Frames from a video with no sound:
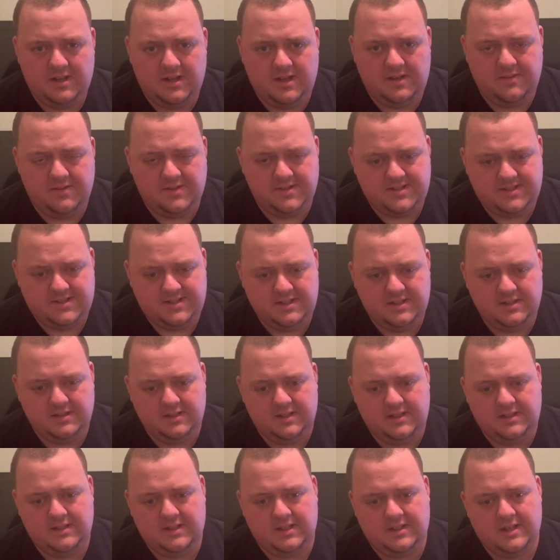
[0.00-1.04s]
either
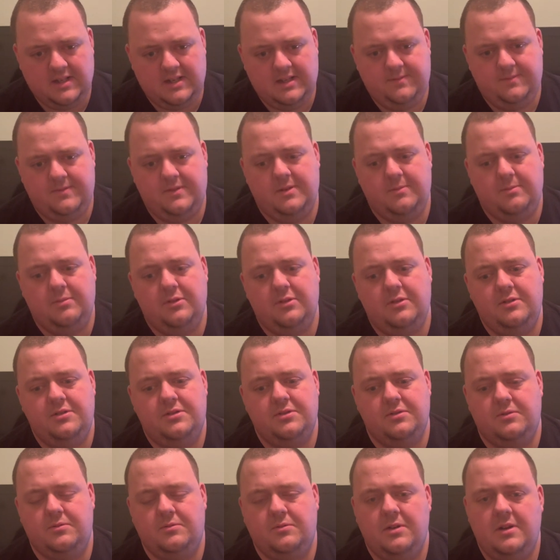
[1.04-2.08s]
sealing the game for the Blues
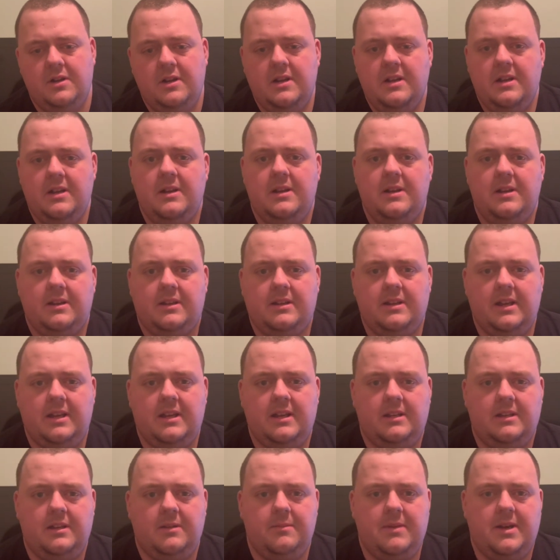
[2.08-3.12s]
or
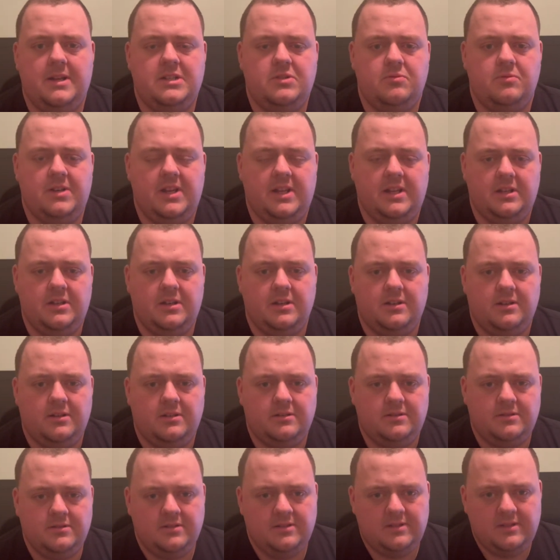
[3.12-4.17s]
kicking the match-winning
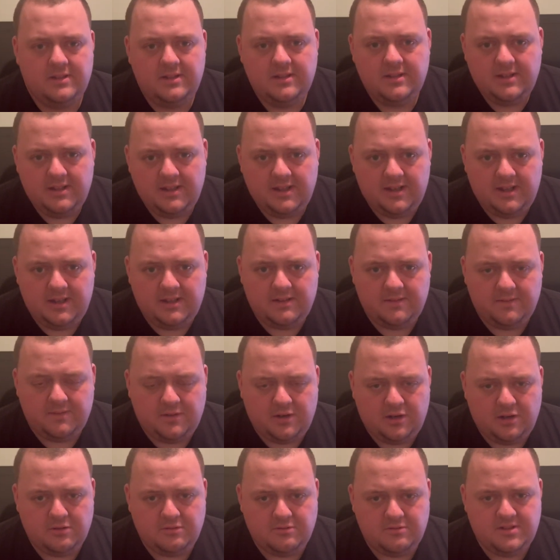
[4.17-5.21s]
goal in the
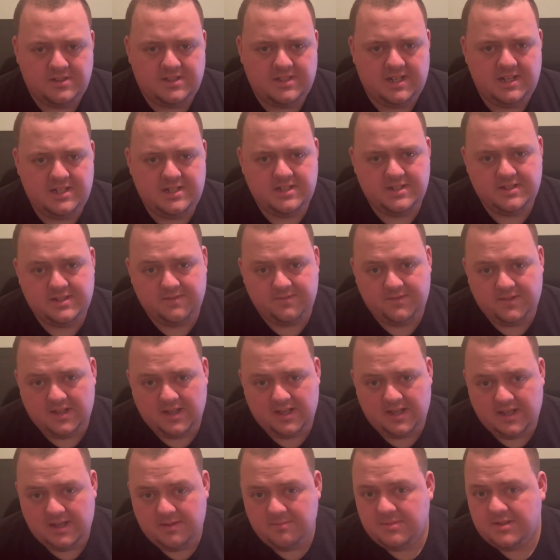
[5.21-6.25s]
final stages of
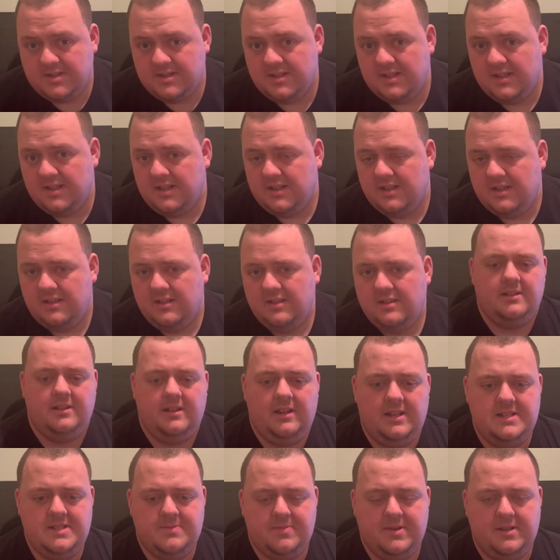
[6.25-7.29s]
games.
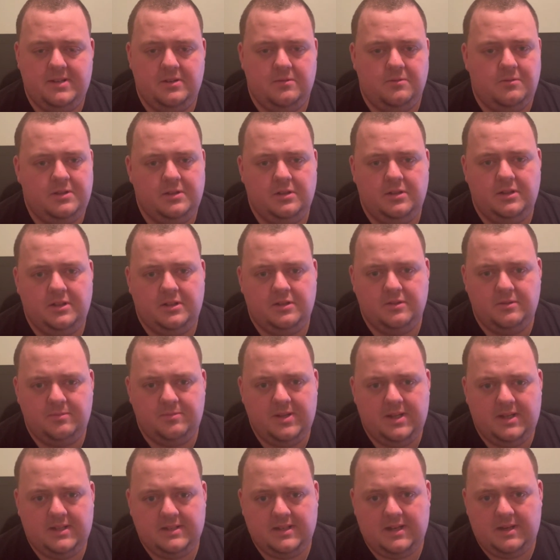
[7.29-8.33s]
He's been a really good
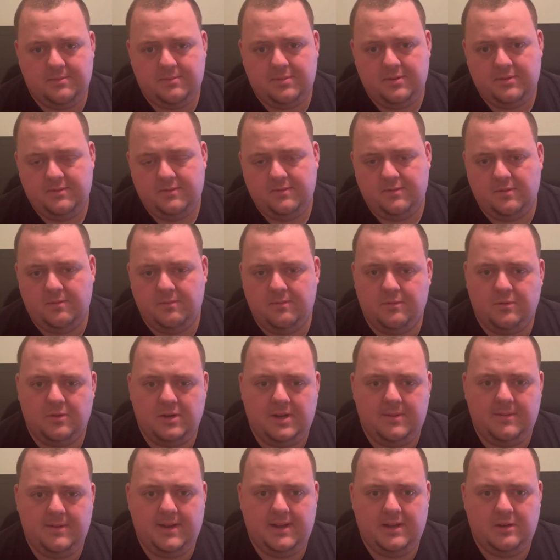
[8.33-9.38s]
pickup from
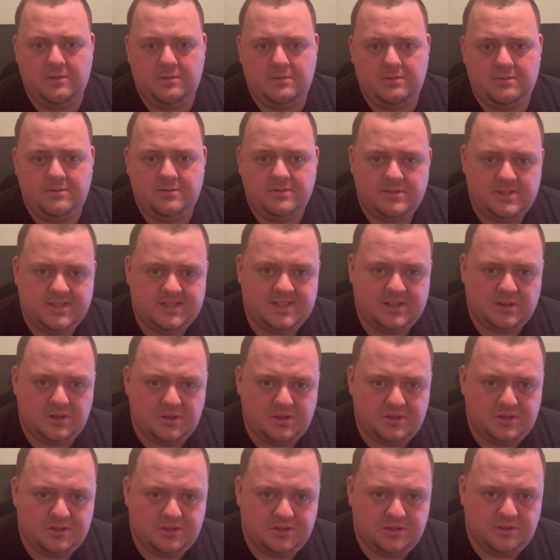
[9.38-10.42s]
Fremantle.
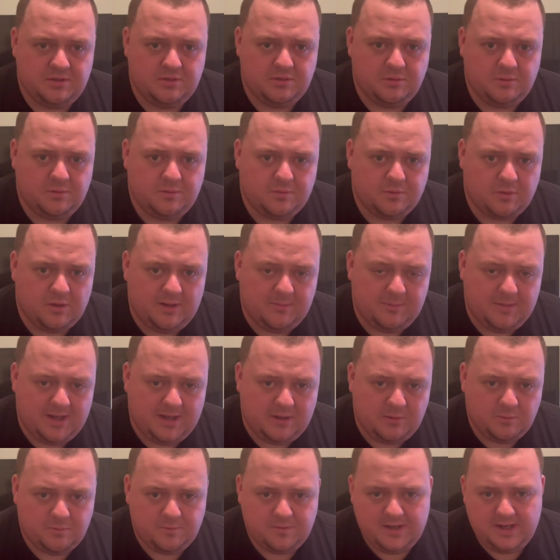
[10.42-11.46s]
Sorry to all
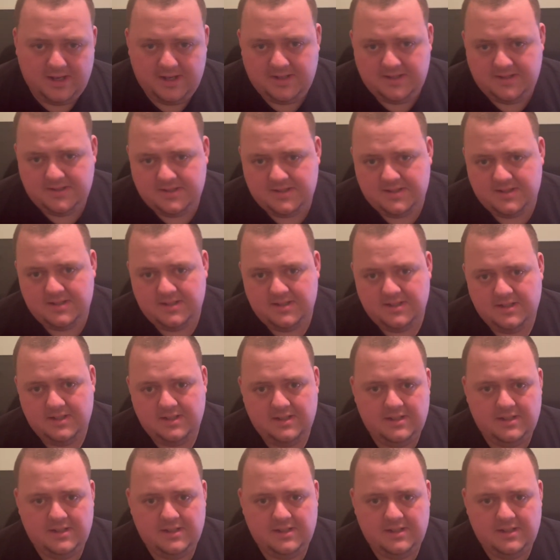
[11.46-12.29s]
Fremantle fans.